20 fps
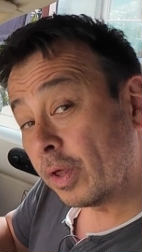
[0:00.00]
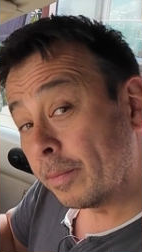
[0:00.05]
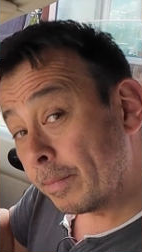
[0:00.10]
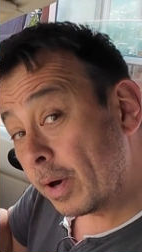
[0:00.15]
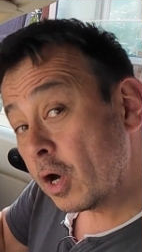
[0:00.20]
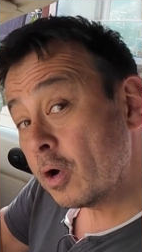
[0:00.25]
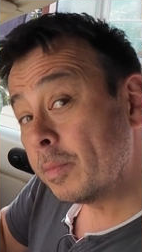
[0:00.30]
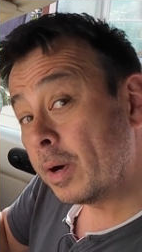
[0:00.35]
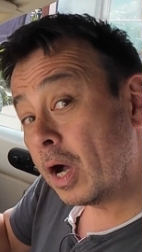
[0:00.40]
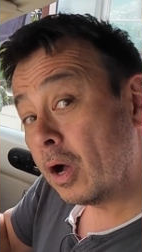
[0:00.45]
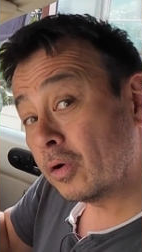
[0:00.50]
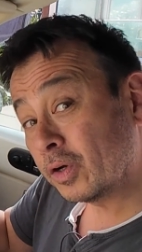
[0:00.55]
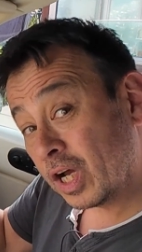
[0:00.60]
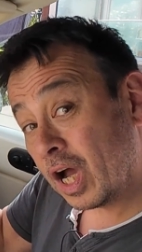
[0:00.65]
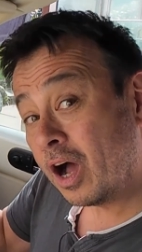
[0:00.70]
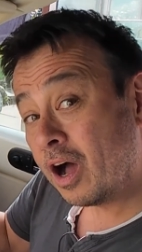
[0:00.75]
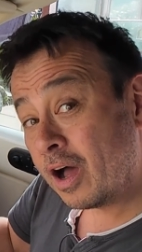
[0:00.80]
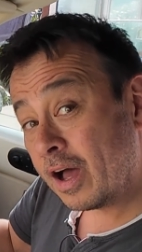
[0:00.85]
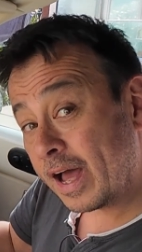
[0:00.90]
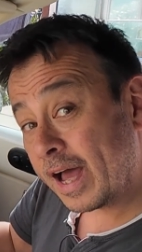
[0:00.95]
the mobile
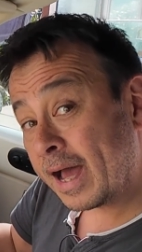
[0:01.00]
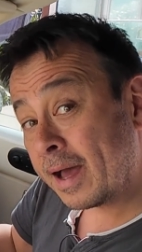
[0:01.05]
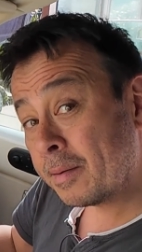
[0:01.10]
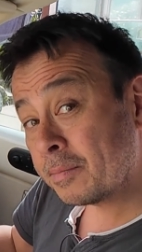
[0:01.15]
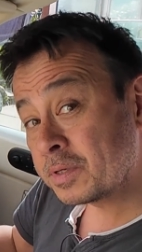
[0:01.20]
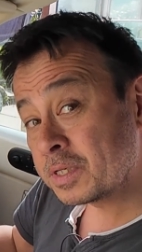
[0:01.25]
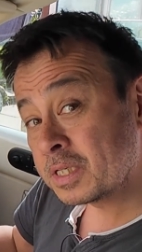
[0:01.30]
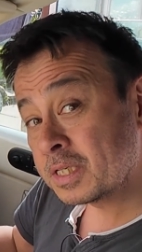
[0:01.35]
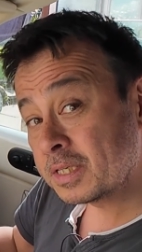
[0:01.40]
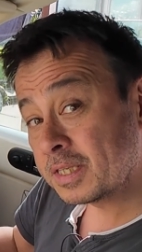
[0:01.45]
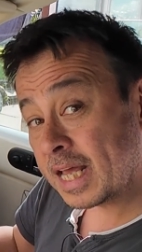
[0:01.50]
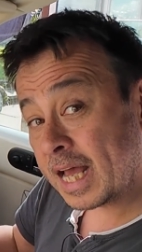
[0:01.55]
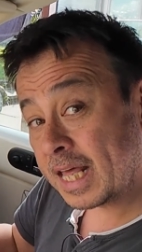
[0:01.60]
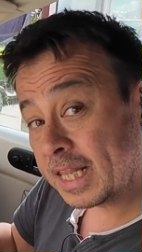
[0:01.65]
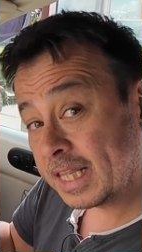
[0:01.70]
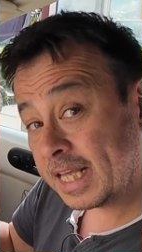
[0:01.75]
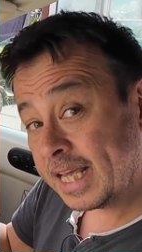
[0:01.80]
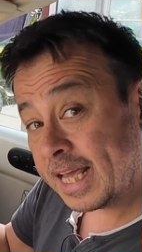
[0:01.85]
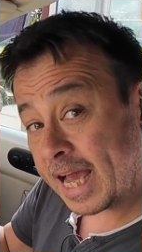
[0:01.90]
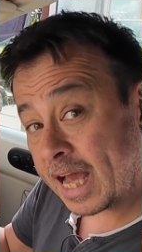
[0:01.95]
car apps
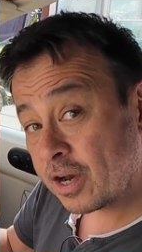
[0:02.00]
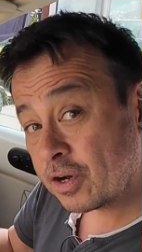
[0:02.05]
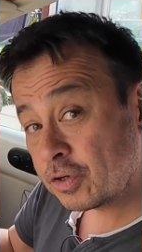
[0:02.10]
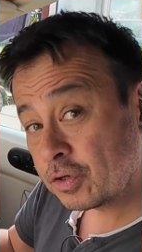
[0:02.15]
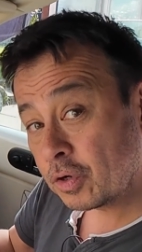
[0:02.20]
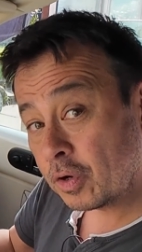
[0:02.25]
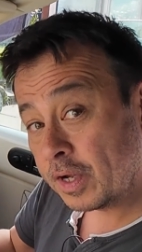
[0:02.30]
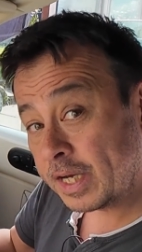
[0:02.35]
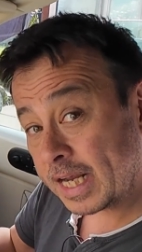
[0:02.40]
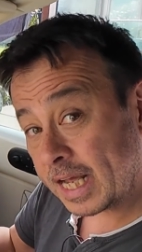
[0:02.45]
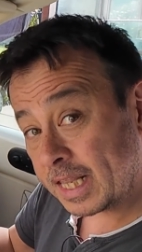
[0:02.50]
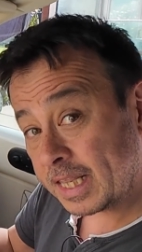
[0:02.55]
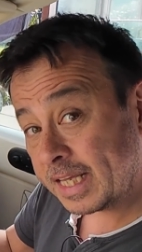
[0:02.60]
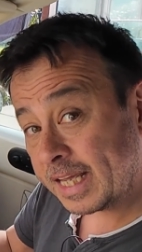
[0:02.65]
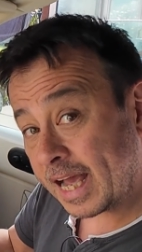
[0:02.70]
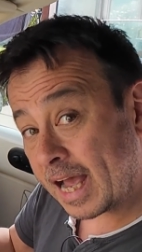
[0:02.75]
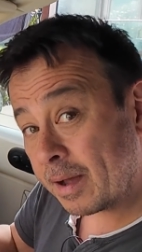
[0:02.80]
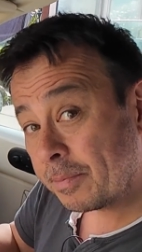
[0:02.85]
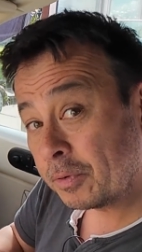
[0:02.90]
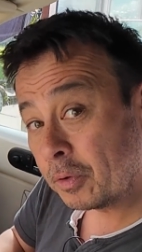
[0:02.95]
that the Android and
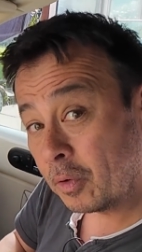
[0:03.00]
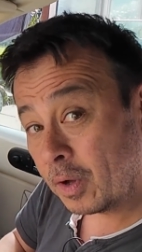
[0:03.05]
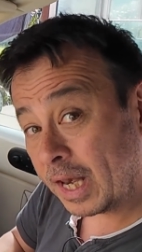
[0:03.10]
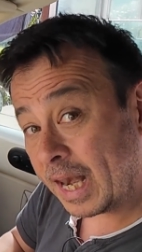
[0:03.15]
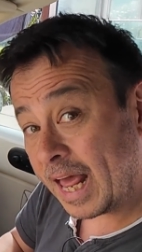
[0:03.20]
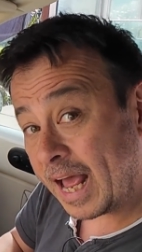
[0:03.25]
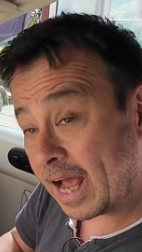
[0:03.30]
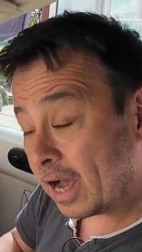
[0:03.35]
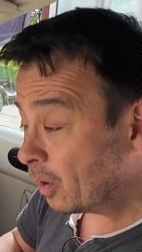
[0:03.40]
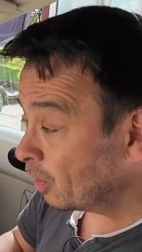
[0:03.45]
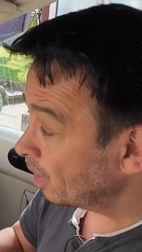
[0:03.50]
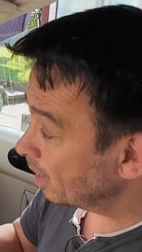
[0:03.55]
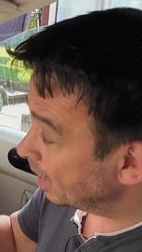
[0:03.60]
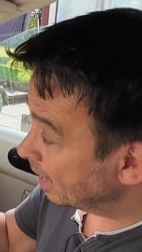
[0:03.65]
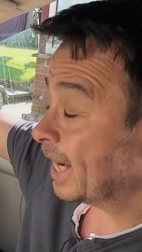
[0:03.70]
the Apple allow